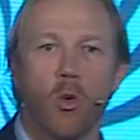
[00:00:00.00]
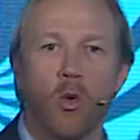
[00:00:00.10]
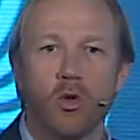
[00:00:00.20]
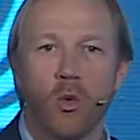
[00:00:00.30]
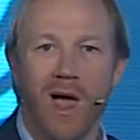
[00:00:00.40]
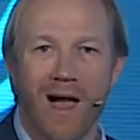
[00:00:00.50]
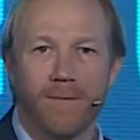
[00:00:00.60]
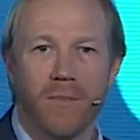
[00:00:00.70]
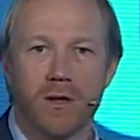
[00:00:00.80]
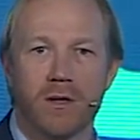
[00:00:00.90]
all the
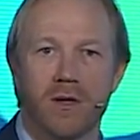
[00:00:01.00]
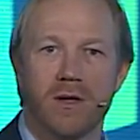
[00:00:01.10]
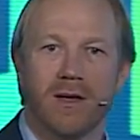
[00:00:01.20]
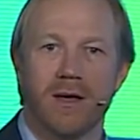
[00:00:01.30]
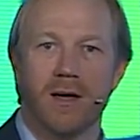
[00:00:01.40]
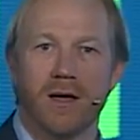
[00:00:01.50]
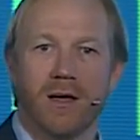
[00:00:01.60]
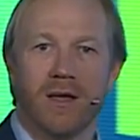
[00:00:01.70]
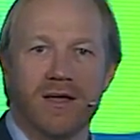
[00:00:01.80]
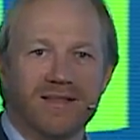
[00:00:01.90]
web,
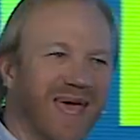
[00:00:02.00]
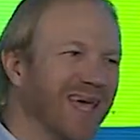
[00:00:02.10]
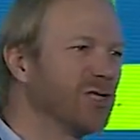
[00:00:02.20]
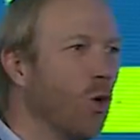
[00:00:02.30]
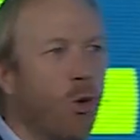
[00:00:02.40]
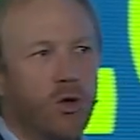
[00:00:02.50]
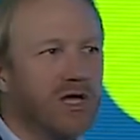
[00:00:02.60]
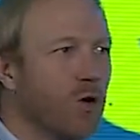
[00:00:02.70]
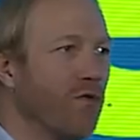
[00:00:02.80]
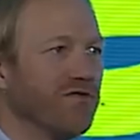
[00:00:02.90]
takes all the
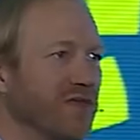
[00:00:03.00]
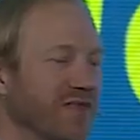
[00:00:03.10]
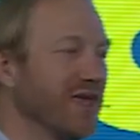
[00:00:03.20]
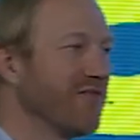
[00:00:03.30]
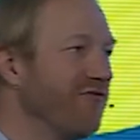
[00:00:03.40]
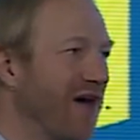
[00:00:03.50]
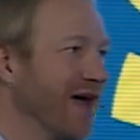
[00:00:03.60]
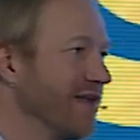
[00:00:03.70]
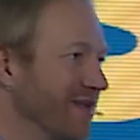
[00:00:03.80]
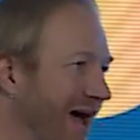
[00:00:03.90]
content they can
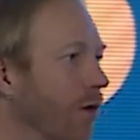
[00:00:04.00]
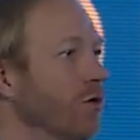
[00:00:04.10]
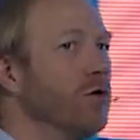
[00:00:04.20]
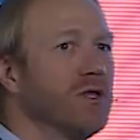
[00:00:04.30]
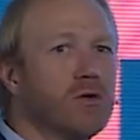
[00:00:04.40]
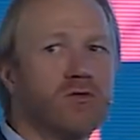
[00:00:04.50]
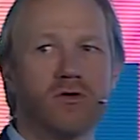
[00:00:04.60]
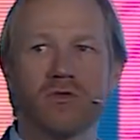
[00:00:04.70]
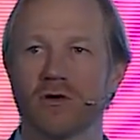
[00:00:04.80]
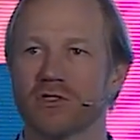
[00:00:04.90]
find, download it
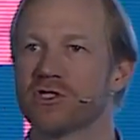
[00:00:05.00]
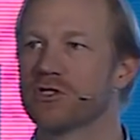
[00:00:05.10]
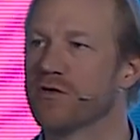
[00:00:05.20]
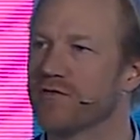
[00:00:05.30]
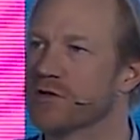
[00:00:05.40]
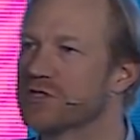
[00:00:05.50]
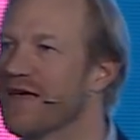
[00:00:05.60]
onto their servers,